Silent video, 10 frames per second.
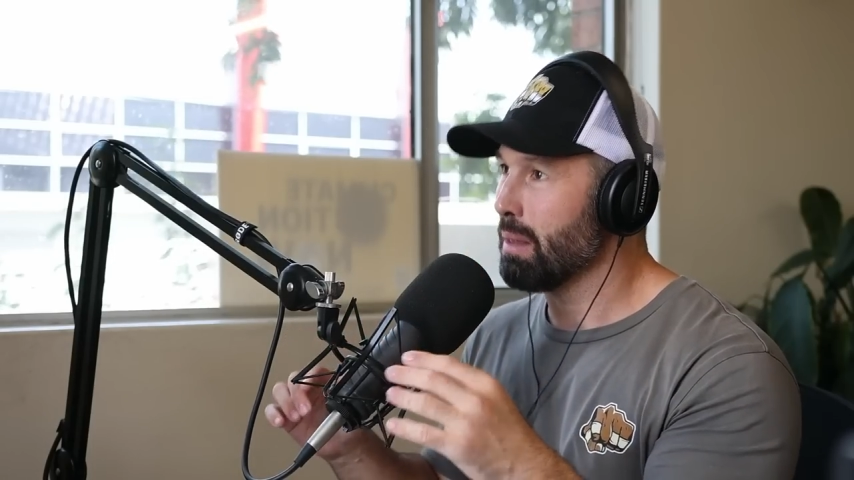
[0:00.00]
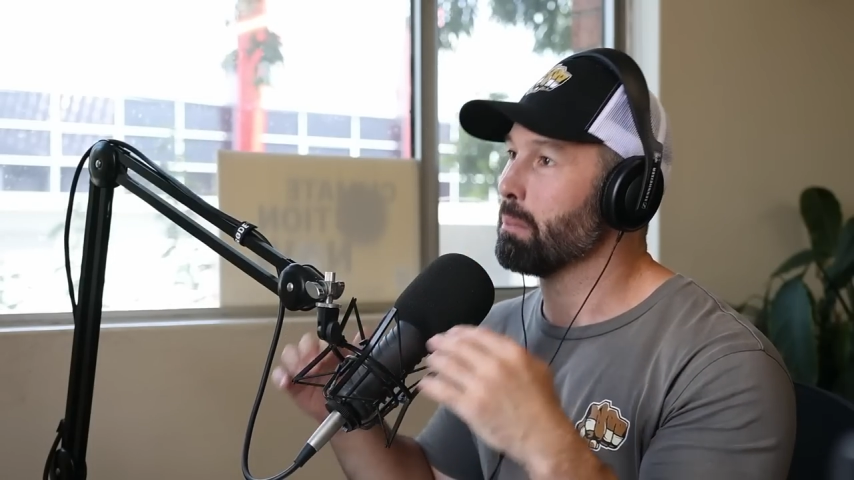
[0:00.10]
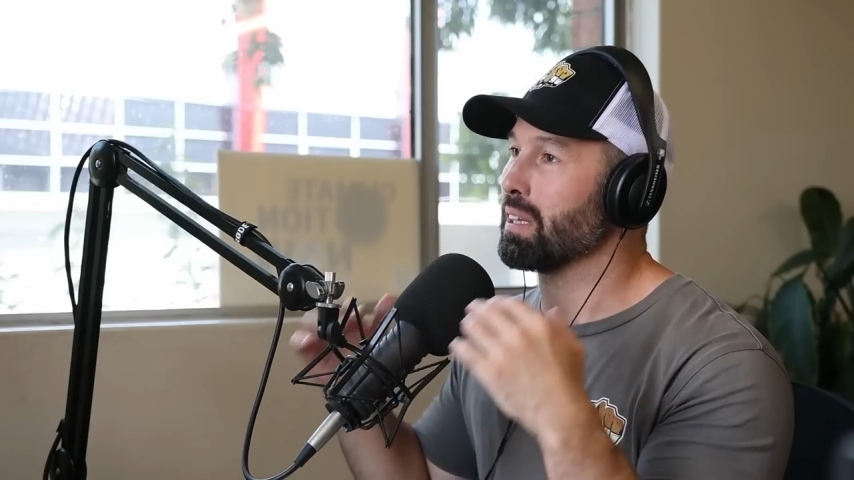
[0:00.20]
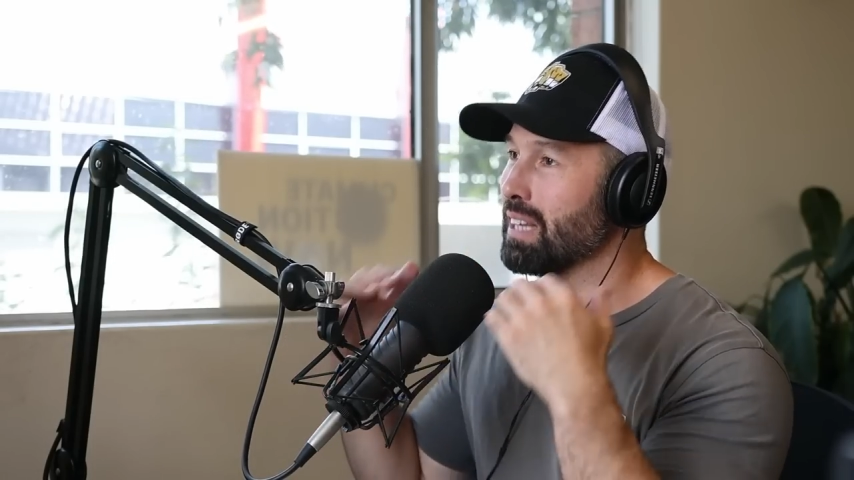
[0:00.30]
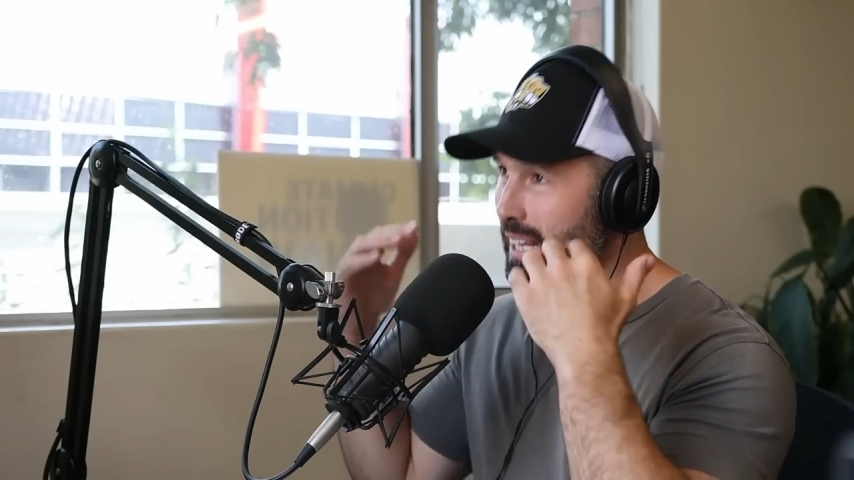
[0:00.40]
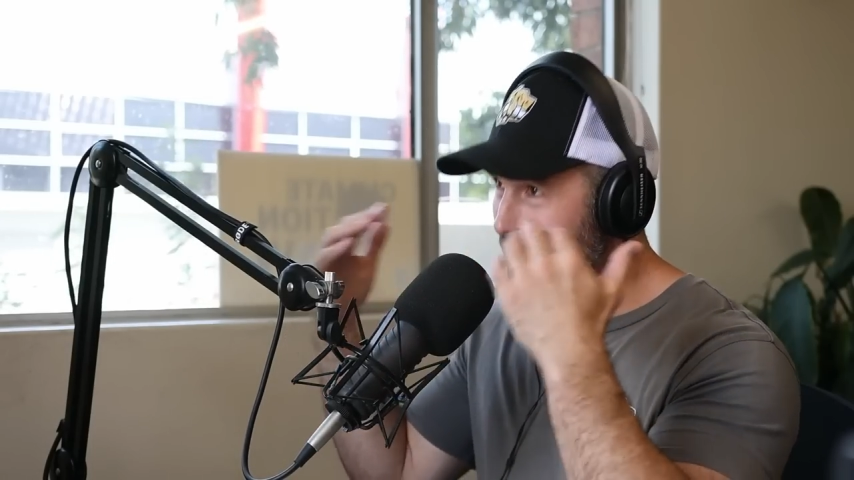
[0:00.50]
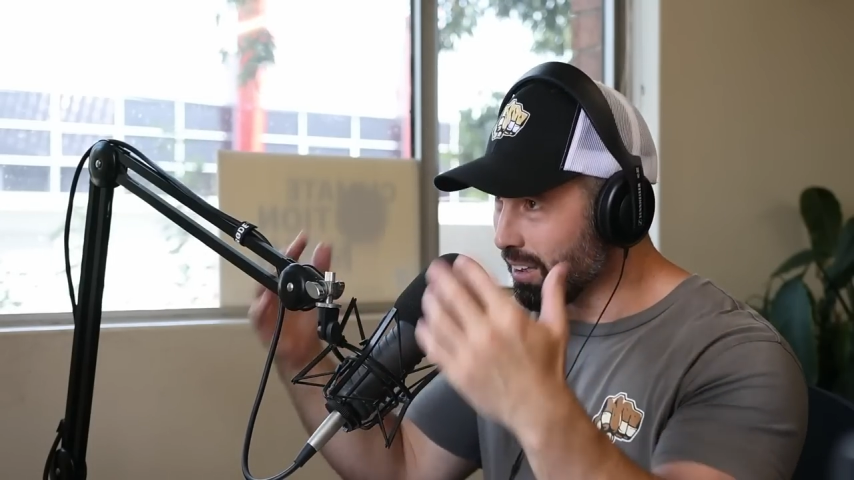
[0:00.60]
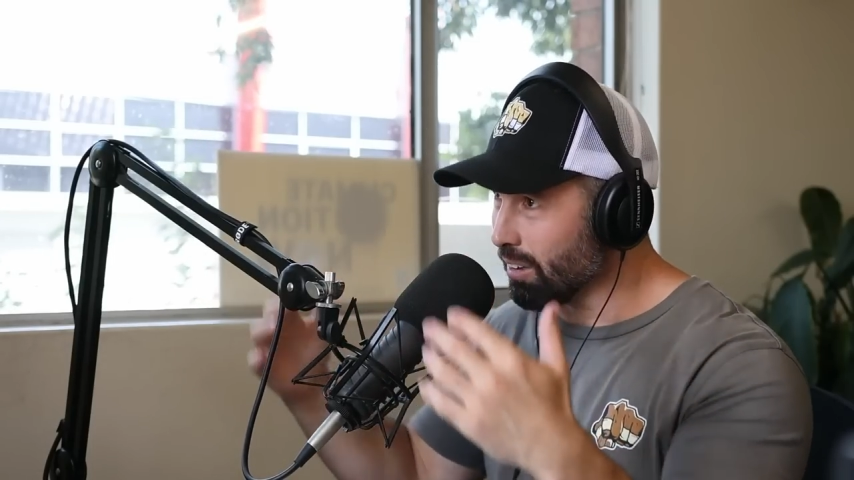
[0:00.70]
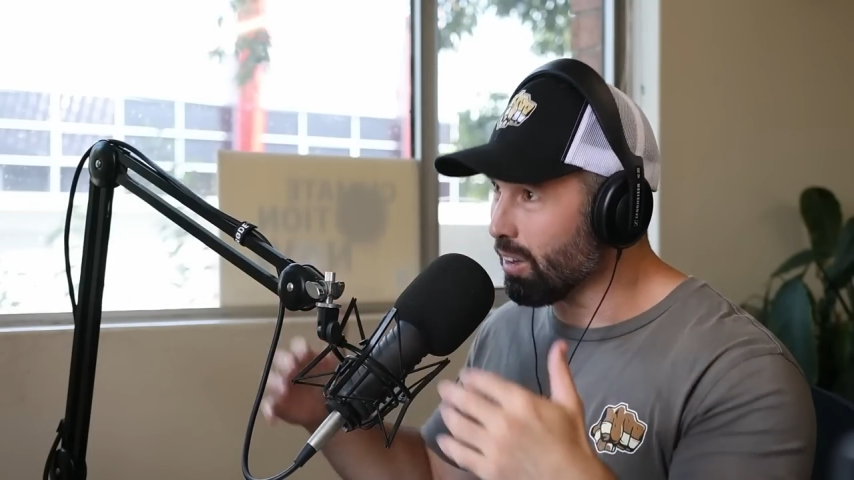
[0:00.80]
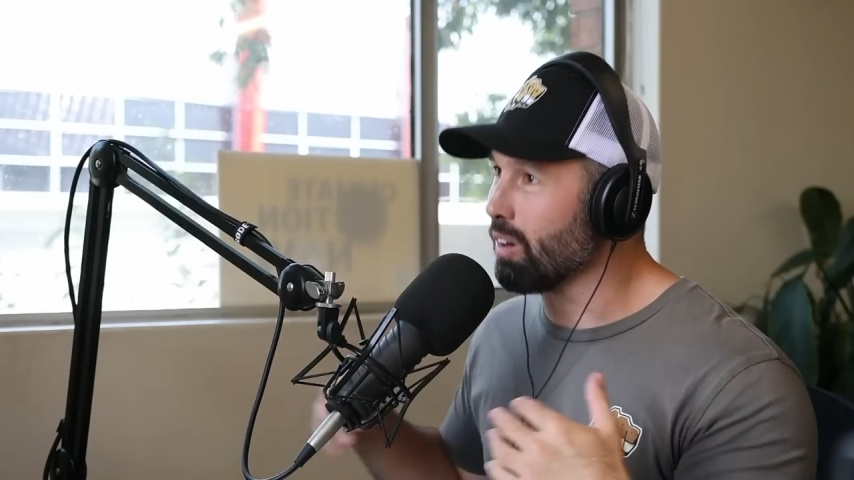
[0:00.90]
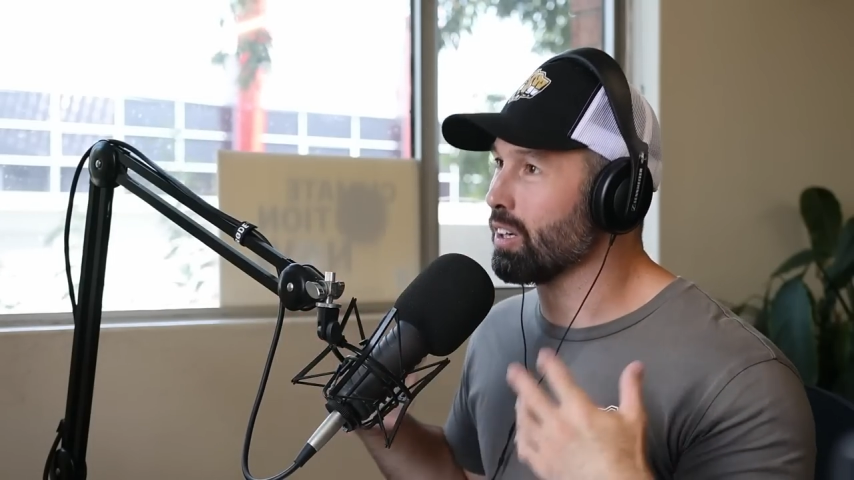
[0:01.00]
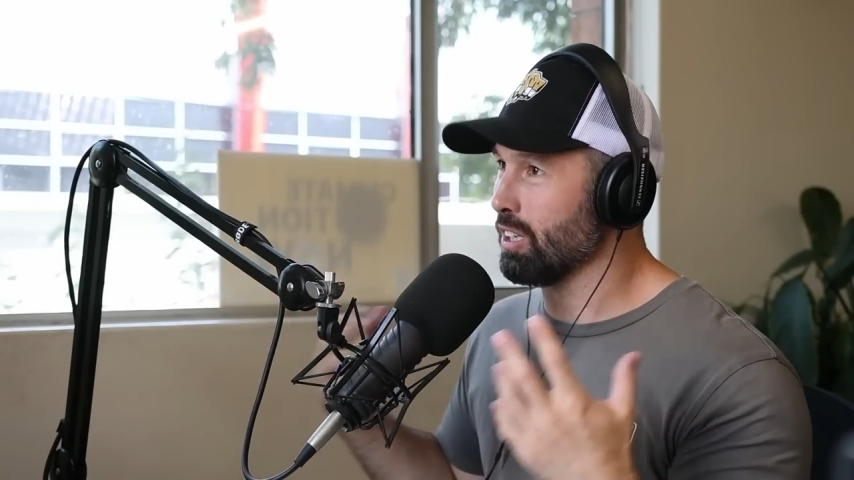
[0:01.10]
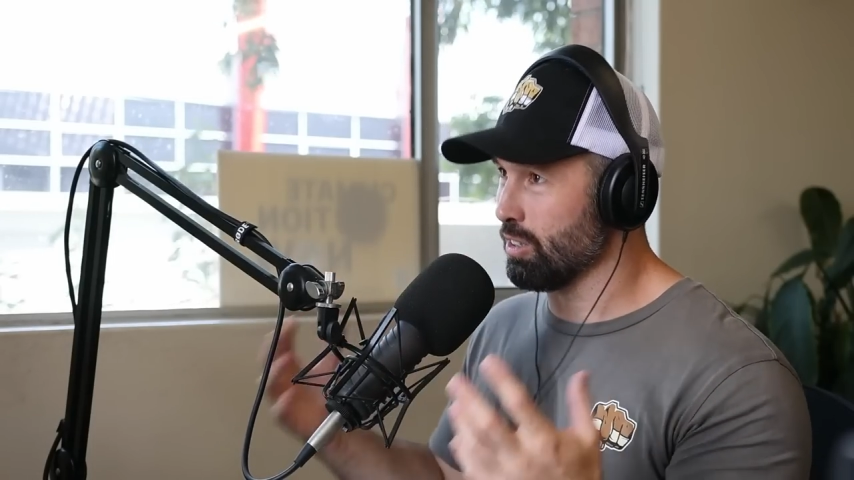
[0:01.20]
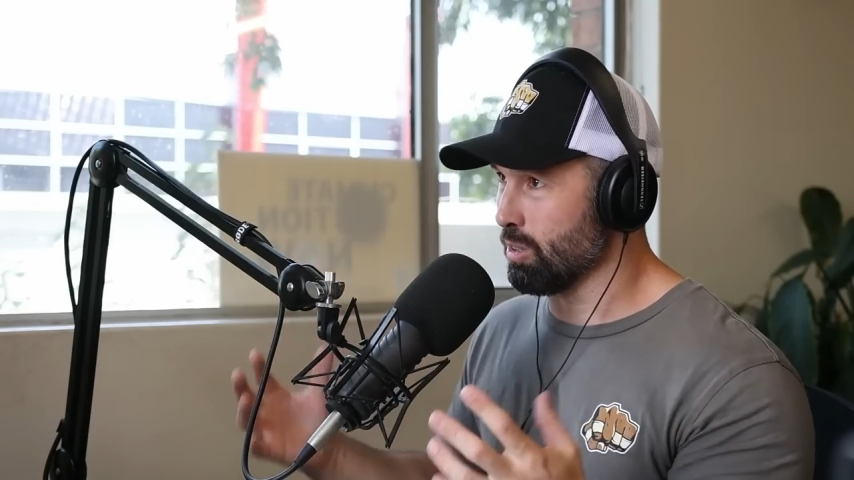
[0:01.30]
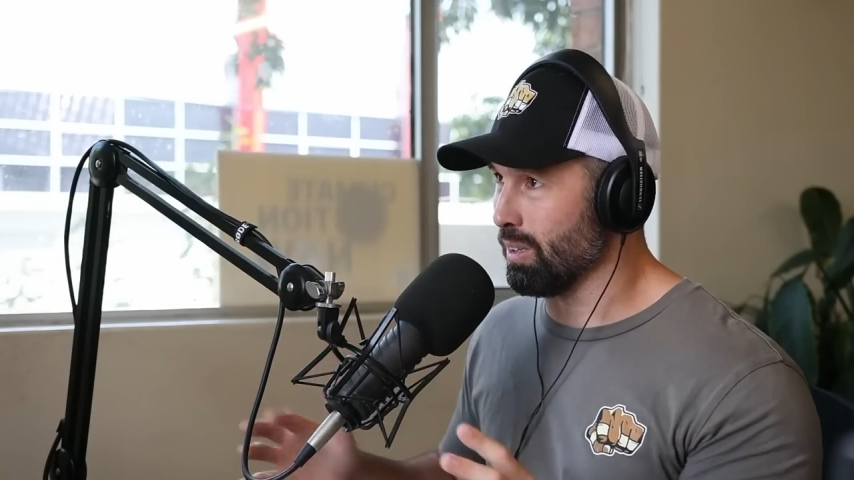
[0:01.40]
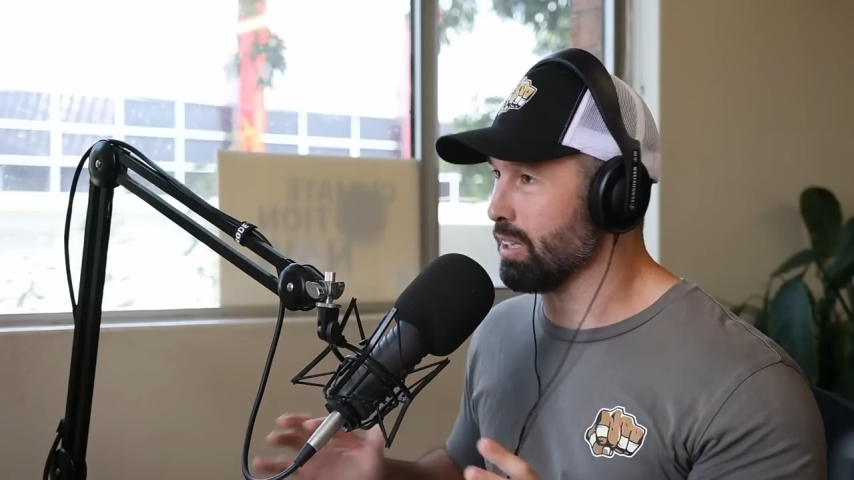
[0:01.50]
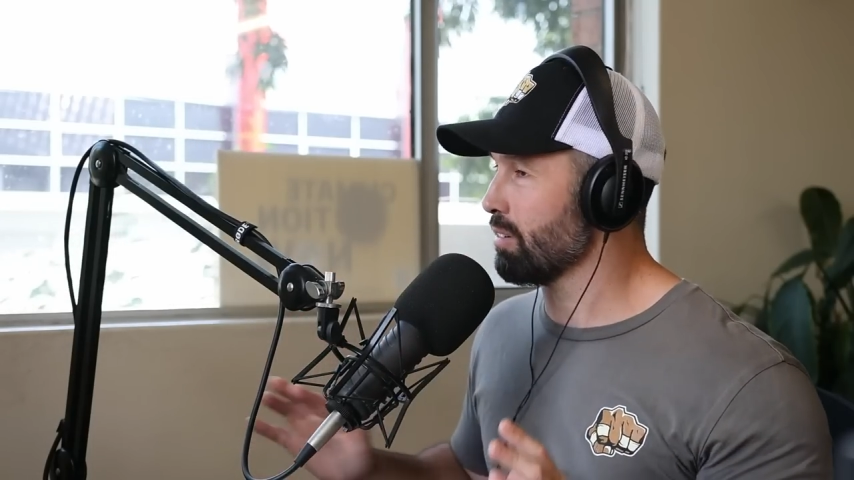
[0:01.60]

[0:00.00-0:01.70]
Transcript: But then the longer you do it,